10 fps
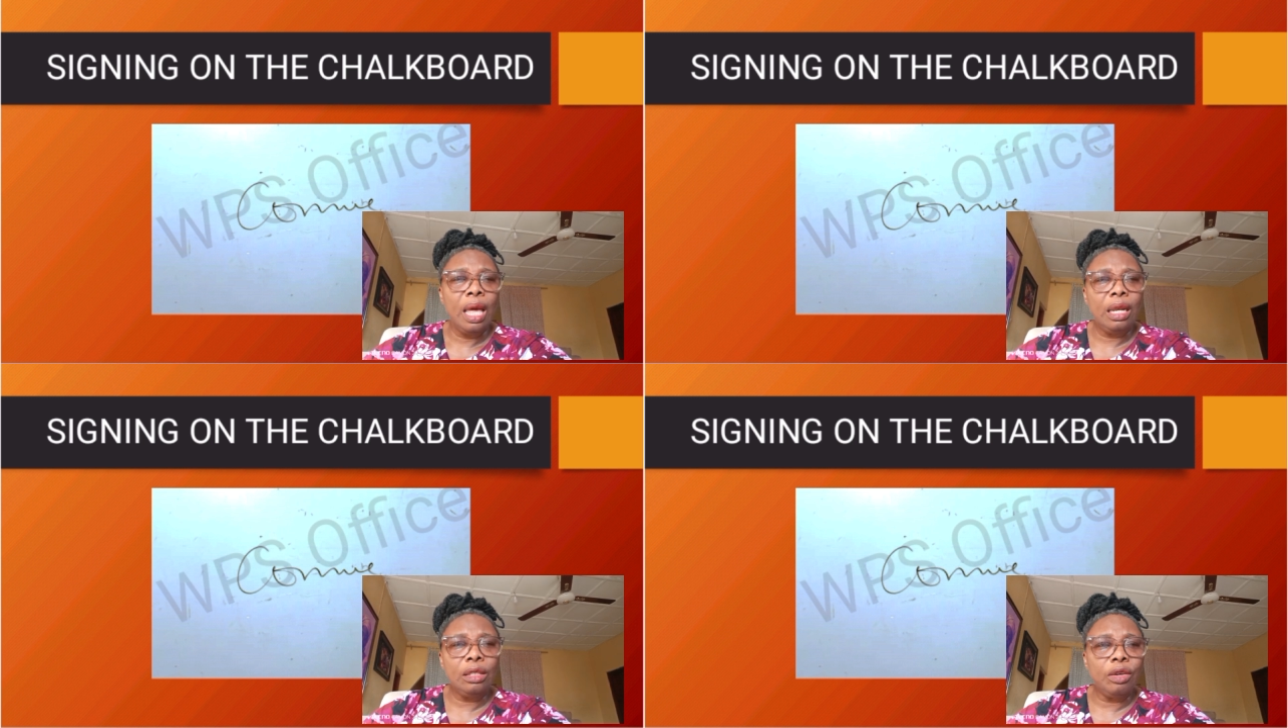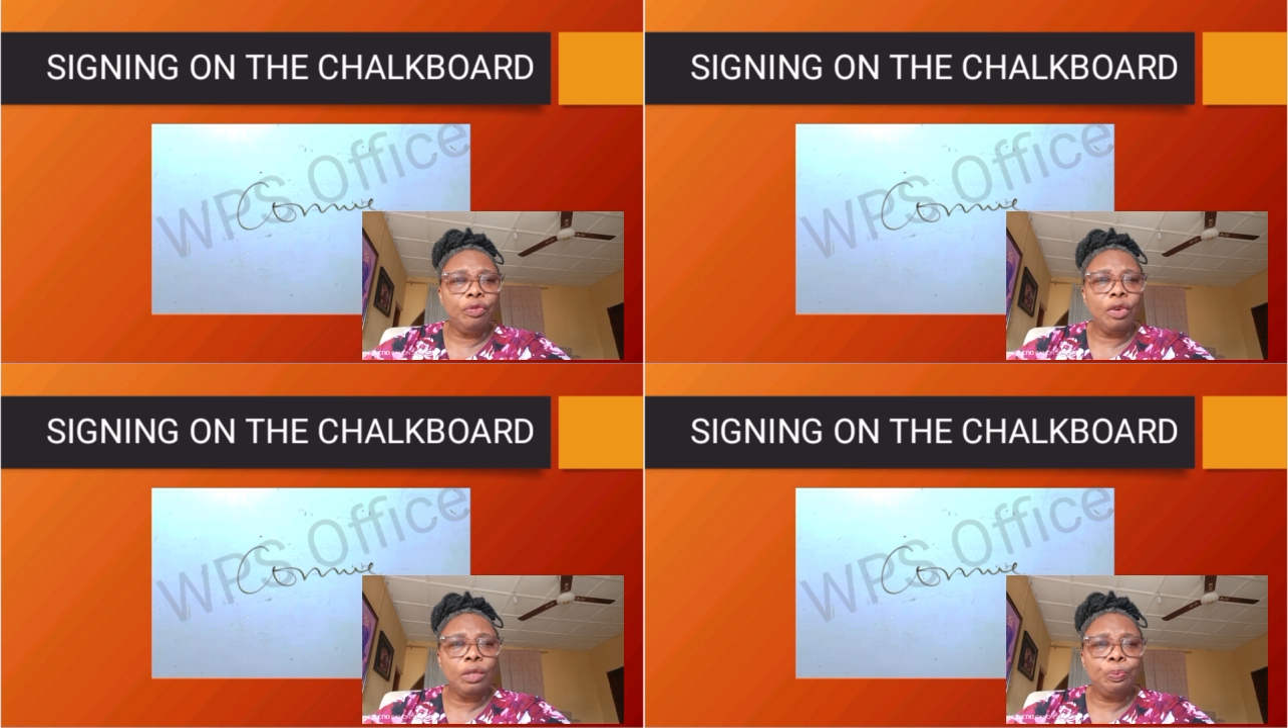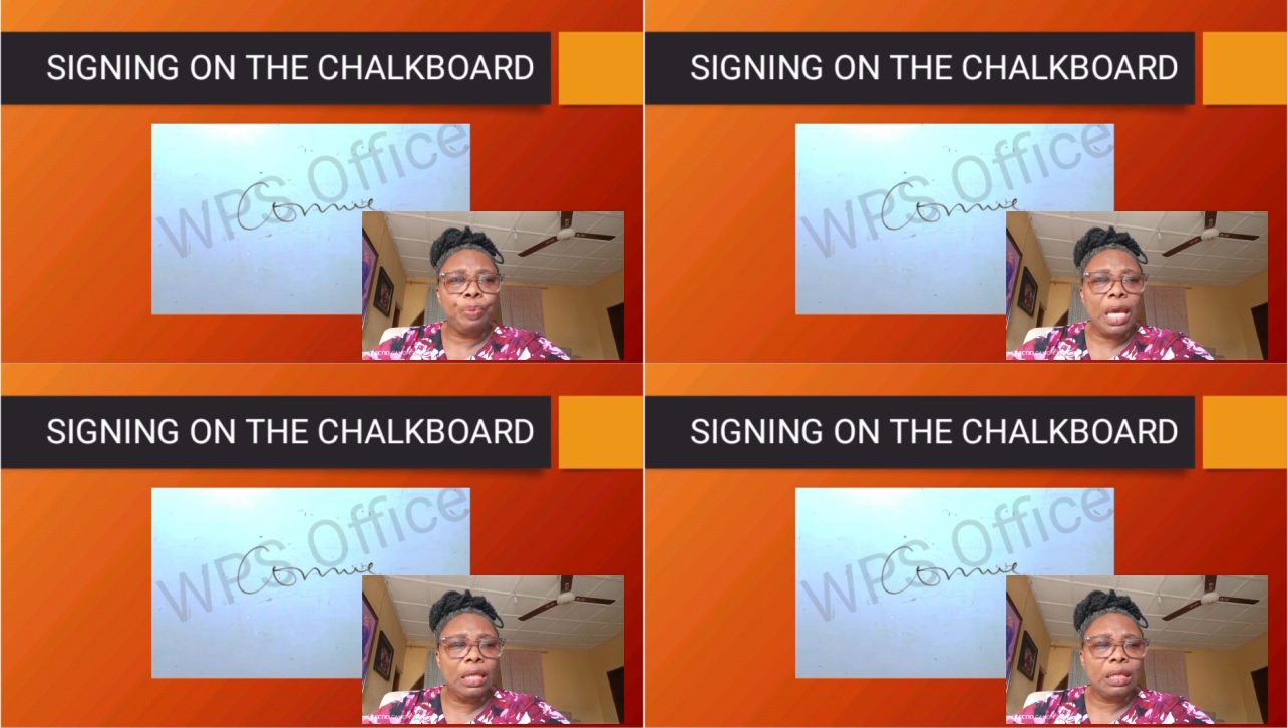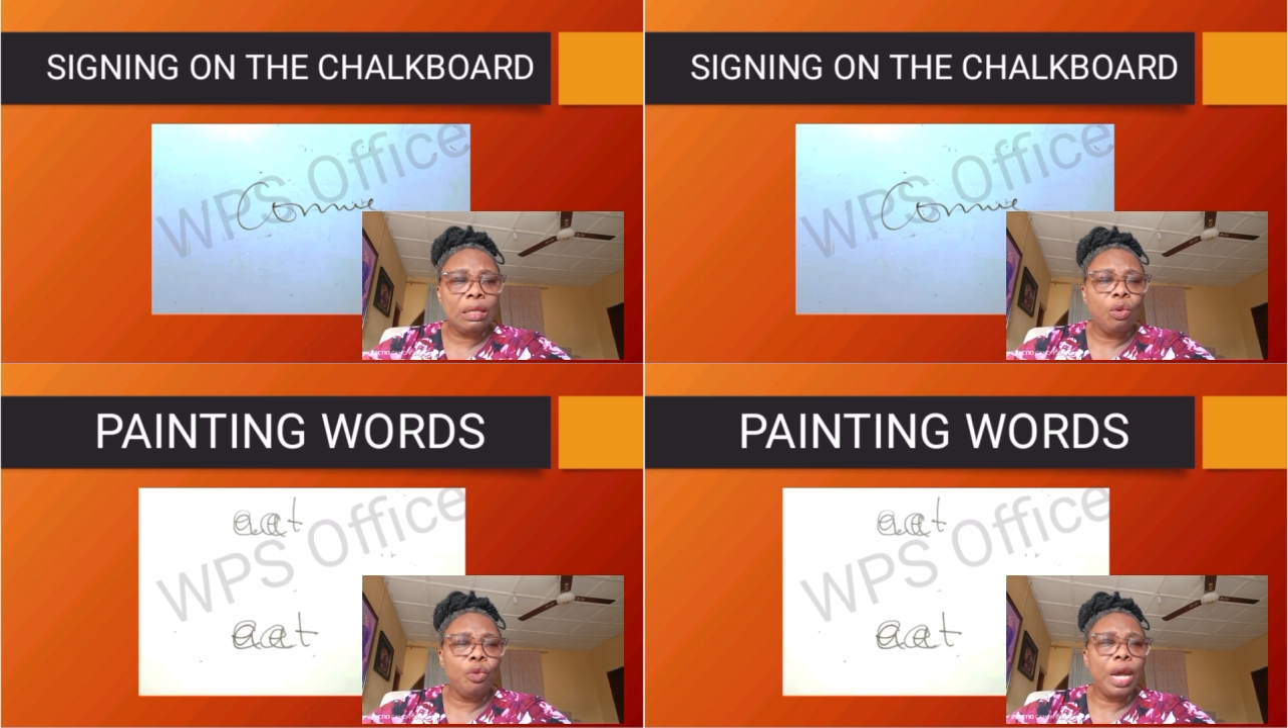A lot of us
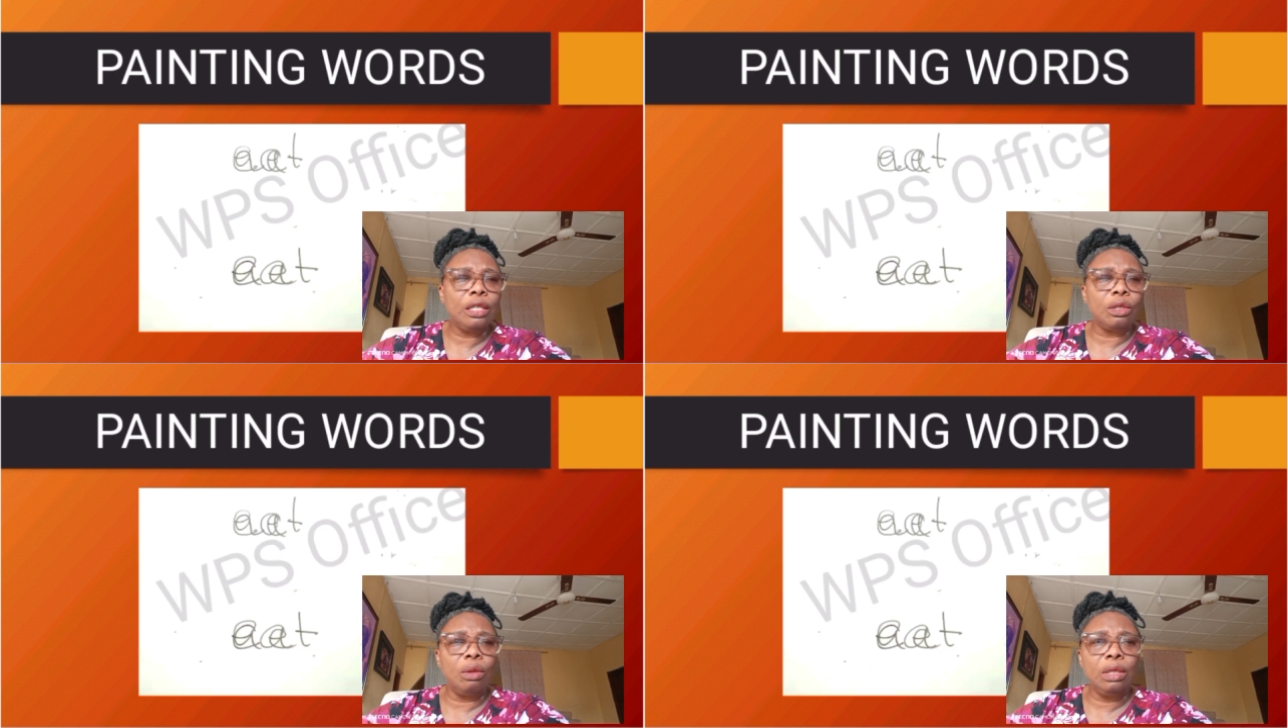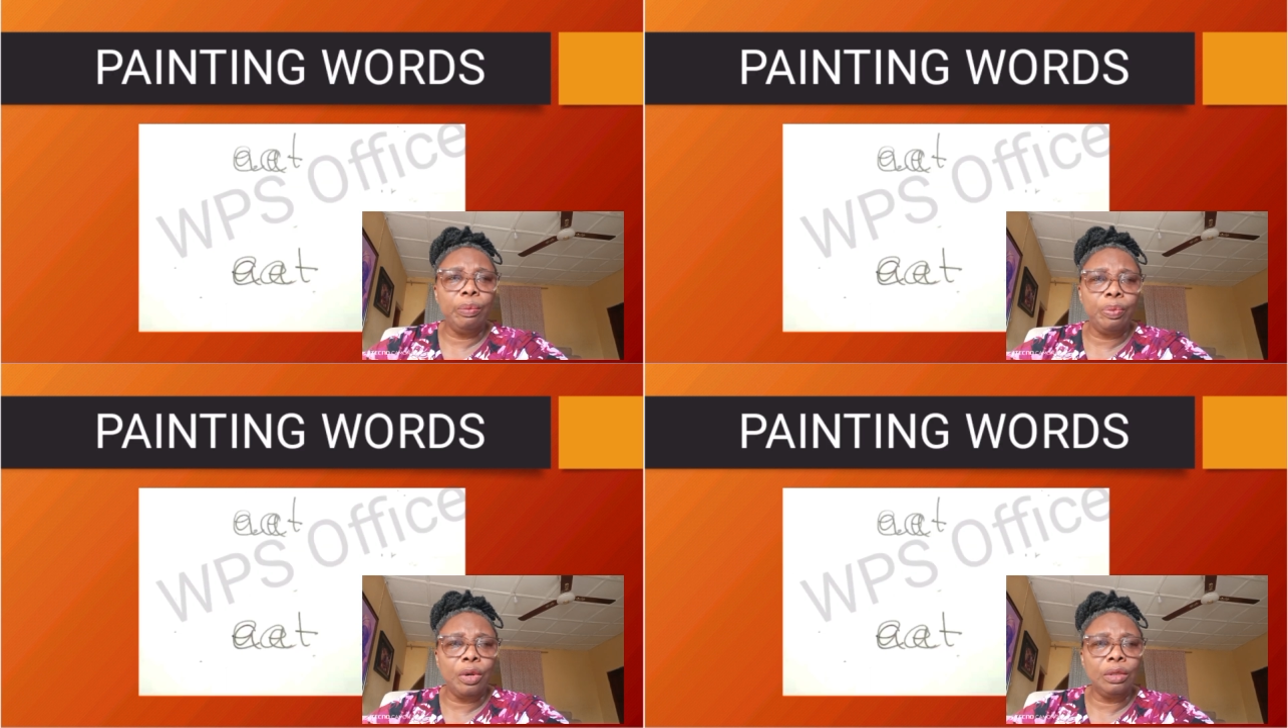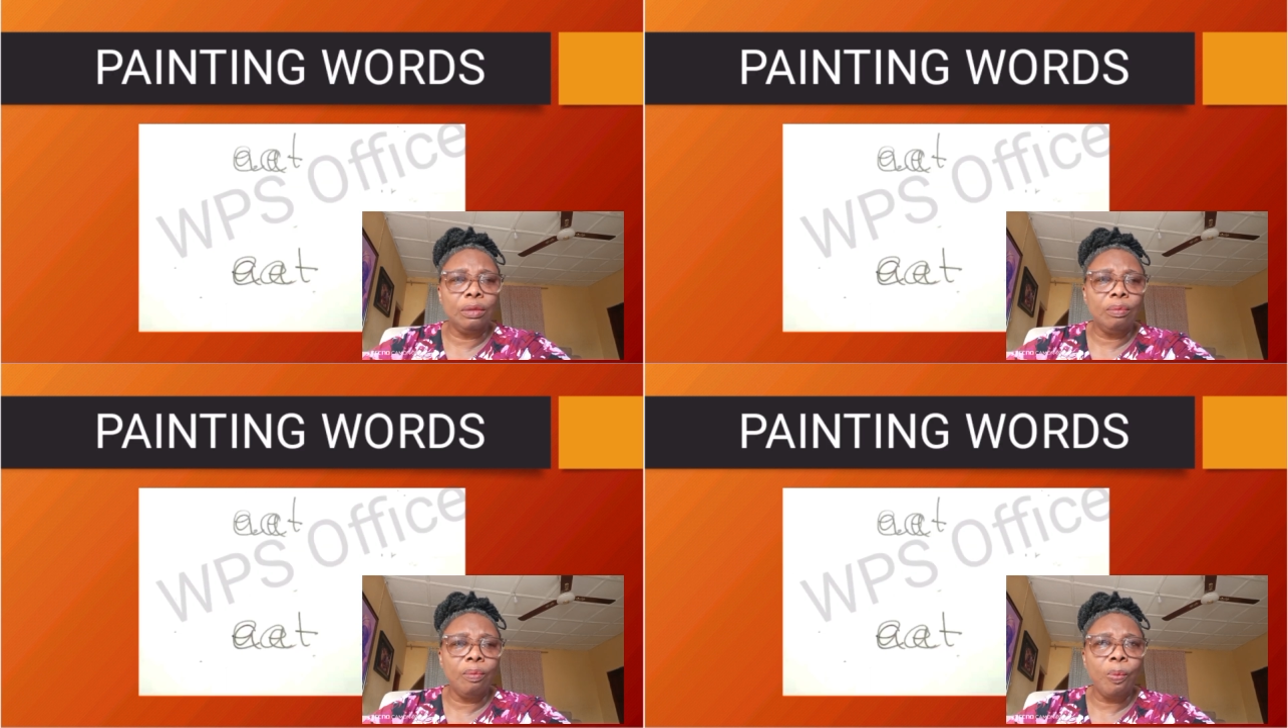paint words on the board.